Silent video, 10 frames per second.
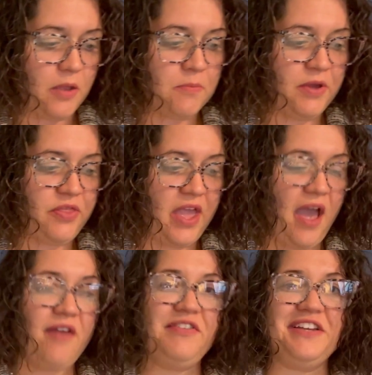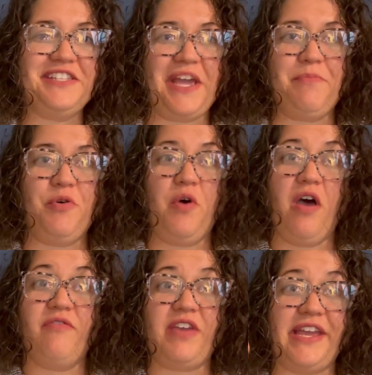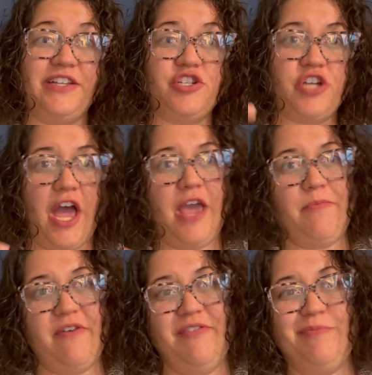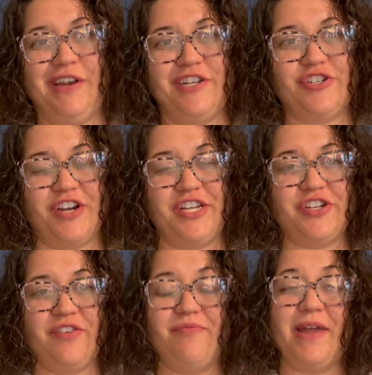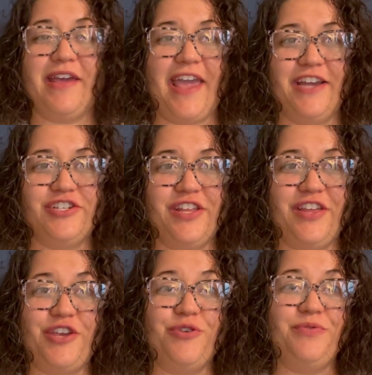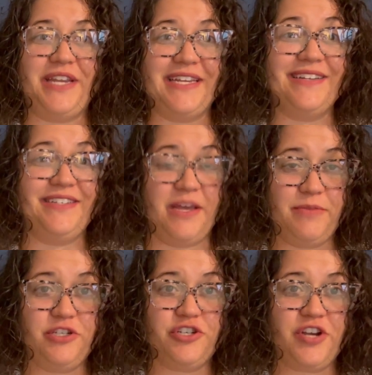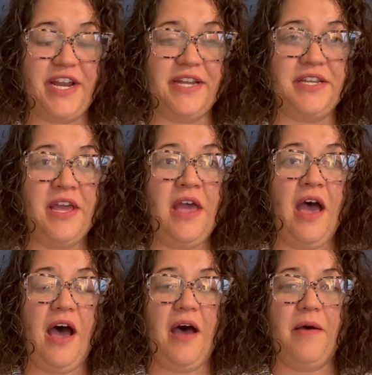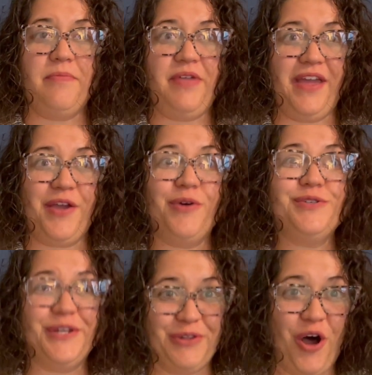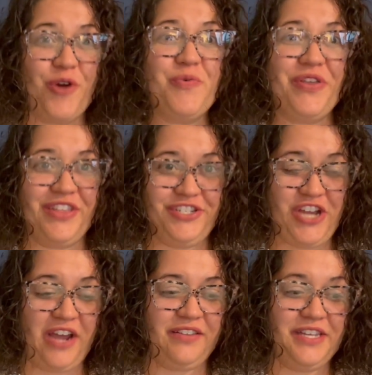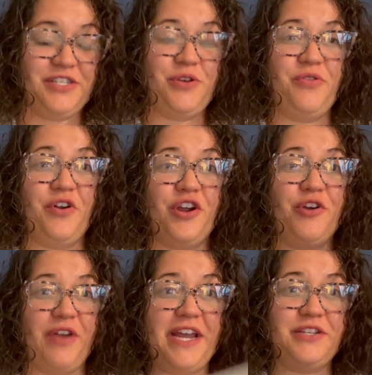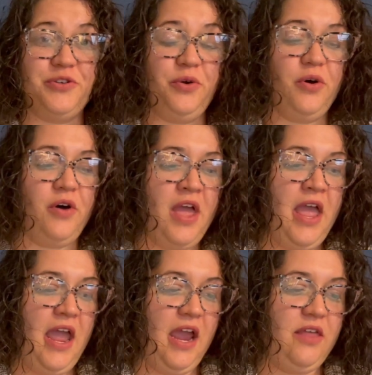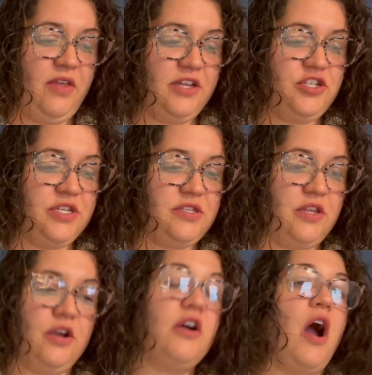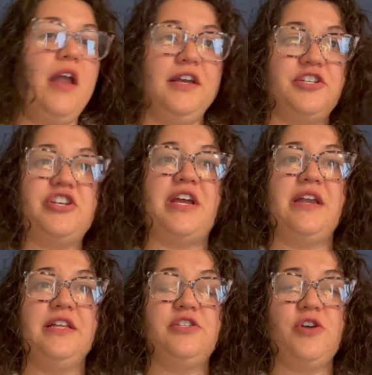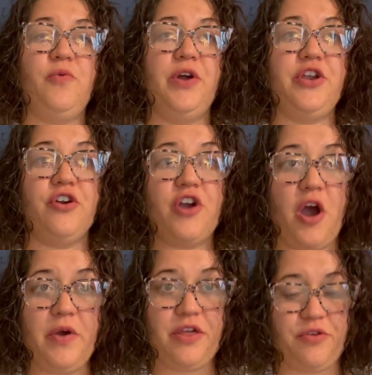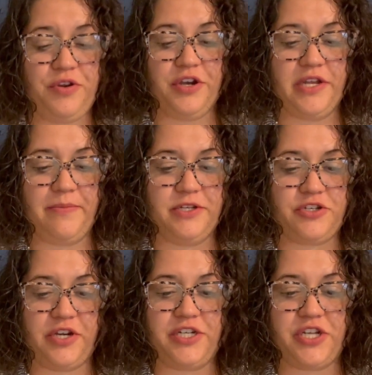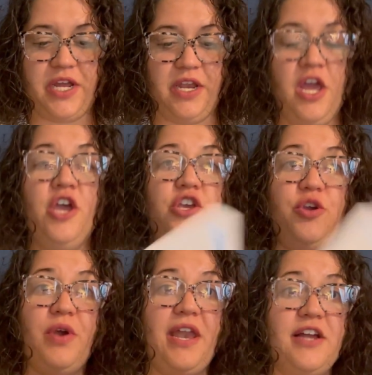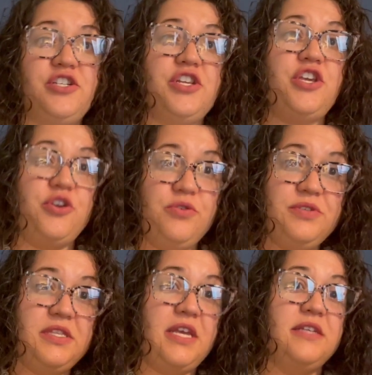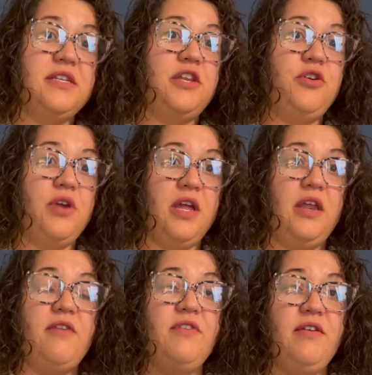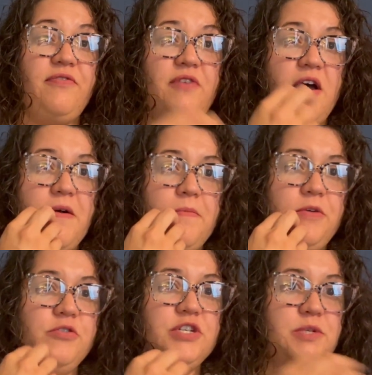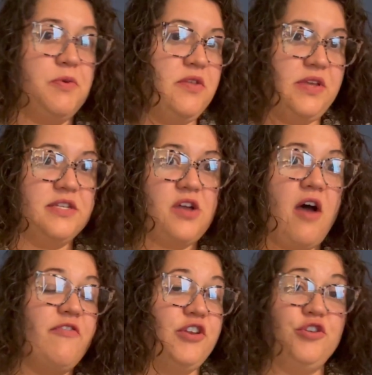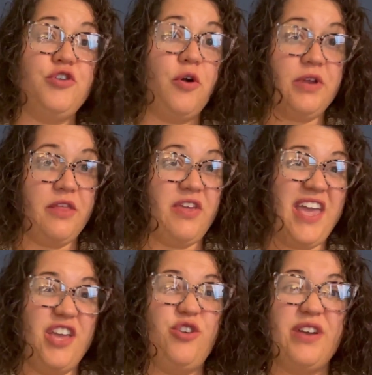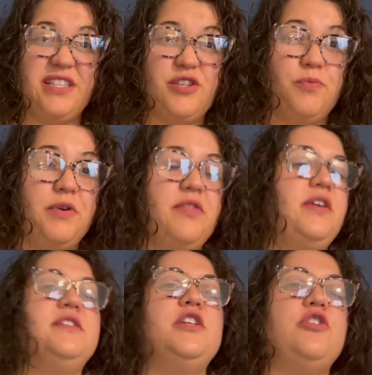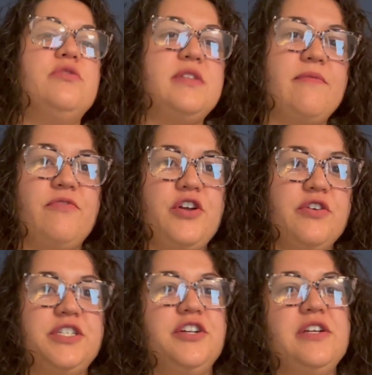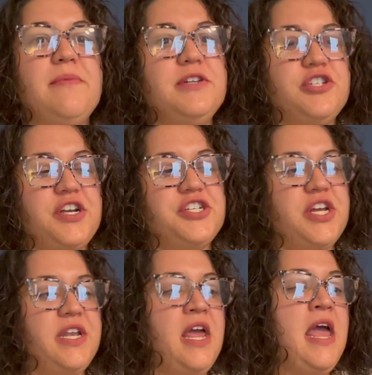But they have an example of each type of administration of medication that you need to demonstrate that goes along with the checklist. So they're a great tool. And then just the narcotic sheet. And so when you're going through your demonstration, you can actually use these, and you can, even if you just print these off and you don't get the kit, you can still print these and use them for your return demonstration.